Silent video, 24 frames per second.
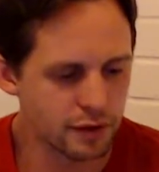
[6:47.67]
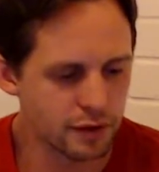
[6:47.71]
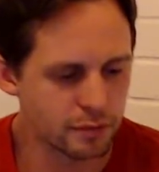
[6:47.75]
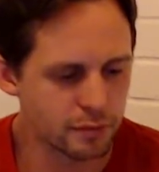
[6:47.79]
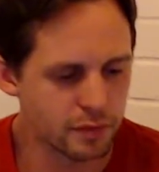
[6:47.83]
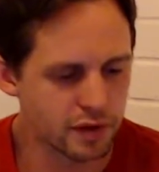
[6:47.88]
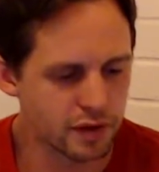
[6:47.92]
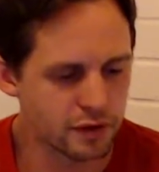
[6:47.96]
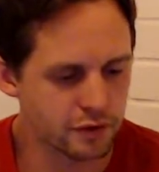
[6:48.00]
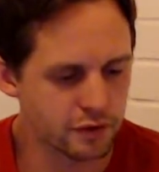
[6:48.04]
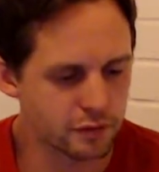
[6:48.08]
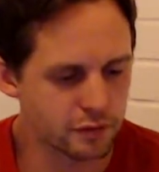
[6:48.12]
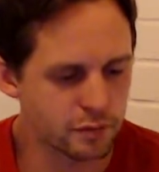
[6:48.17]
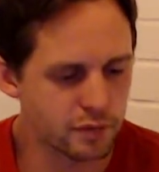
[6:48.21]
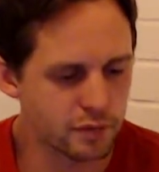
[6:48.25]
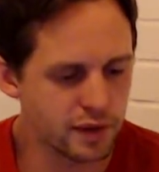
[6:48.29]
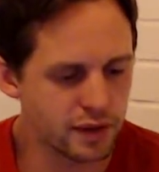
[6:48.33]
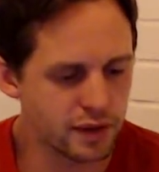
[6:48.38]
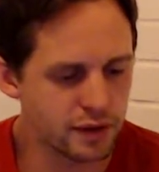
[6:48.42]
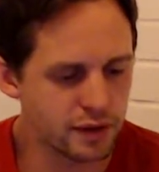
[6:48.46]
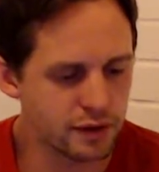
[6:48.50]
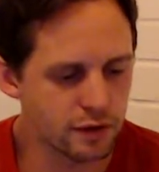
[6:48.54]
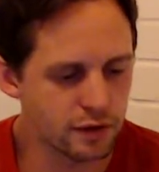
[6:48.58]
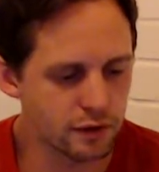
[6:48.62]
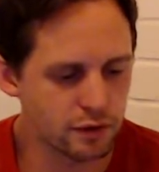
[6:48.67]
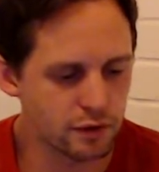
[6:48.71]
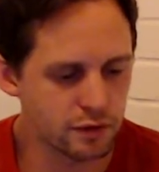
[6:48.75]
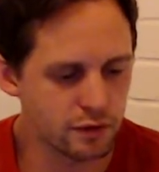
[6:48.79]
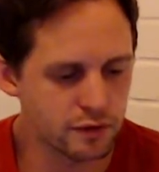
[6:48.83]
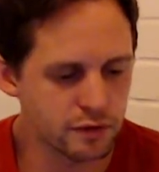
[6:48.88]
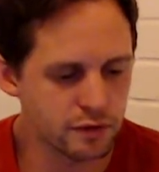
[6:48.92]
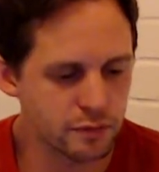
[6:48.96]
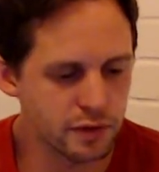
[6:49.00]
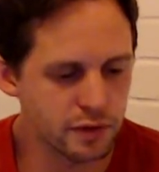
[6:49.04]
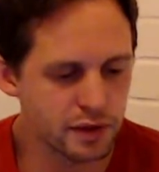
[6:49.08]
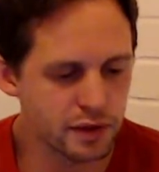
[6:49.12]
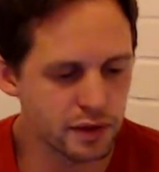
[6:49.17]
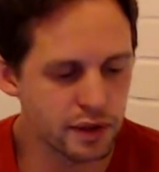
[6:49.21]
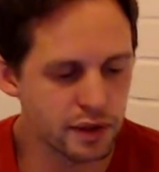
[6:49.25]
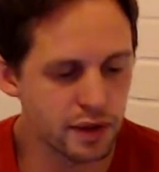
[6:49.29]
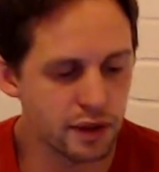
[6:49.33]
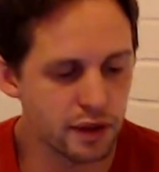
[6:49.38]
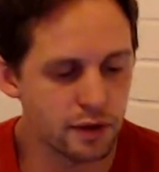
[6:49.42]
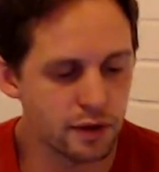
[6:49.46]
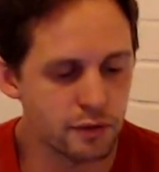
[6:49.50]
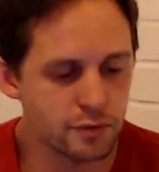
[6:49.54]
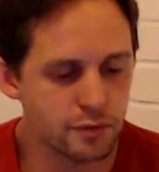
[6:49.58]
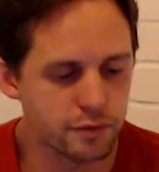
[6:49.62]
Because being ultimately
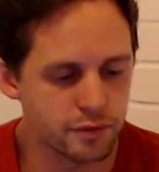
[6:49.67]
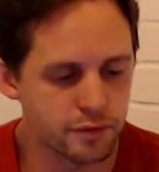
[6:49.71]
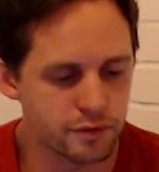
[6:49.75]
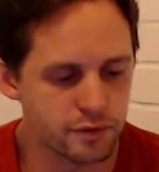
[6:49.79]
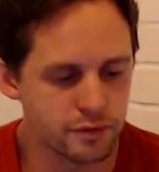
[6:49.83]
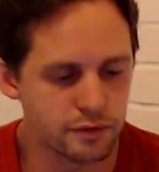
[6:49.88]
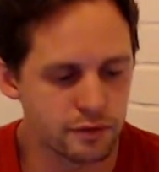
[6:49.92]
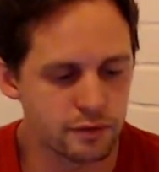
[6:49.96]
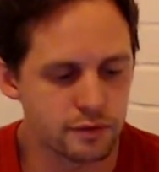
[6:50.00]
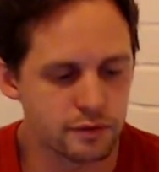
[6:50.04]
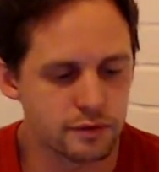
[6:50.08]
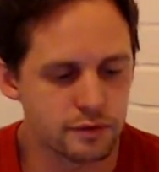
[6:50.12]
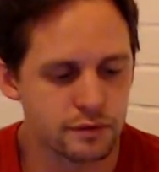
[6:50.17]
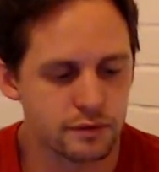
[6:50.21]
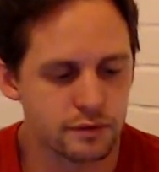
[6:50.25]
helpful